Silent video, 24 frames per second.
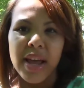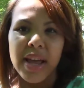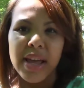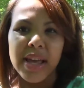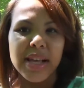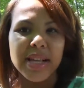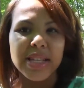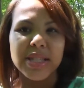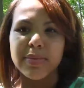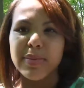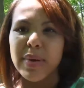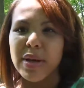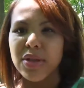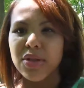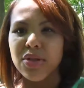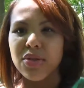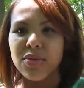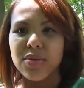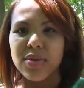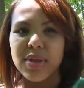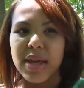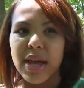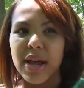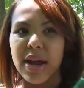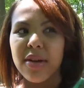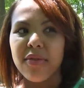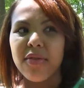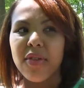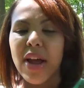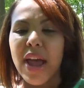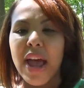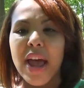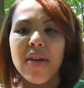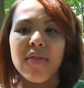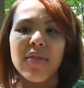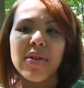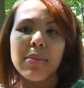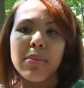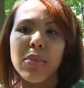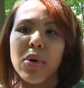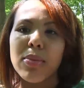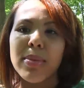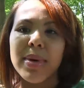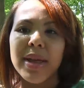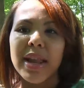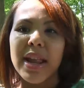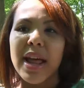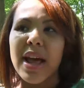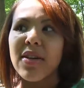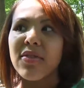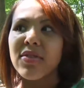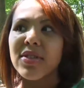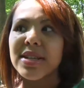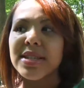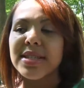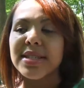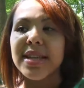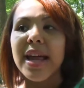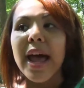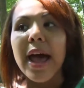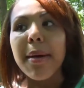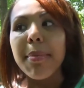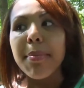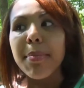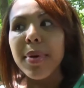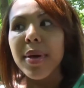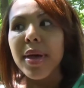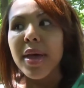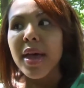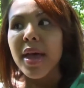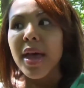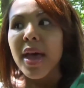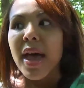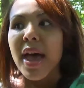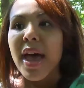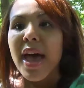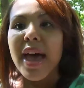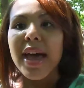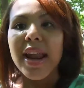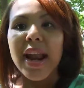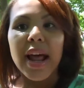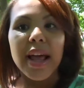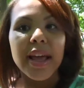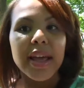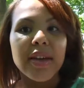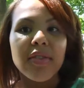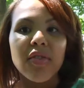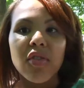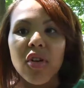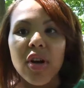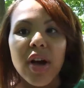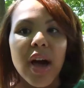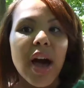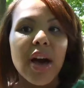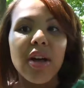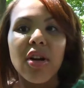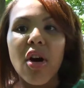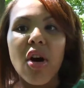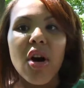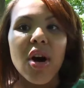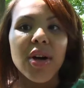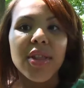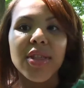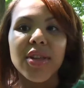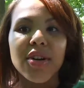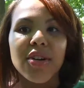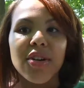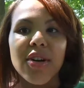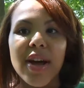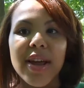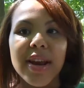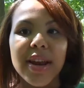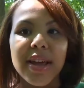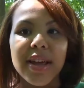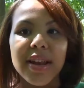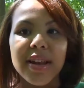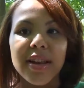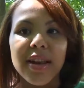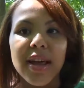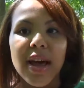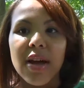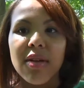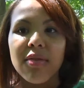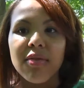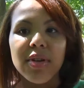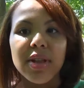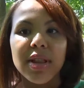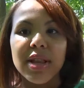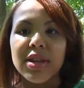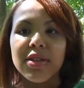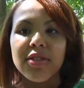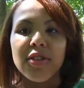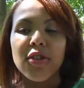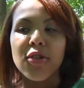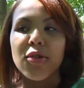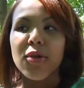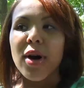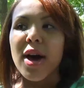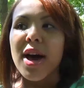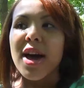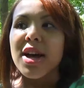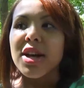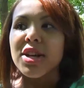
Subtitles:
He's been through there for every moment, every step, and I give God all the credit. I really do.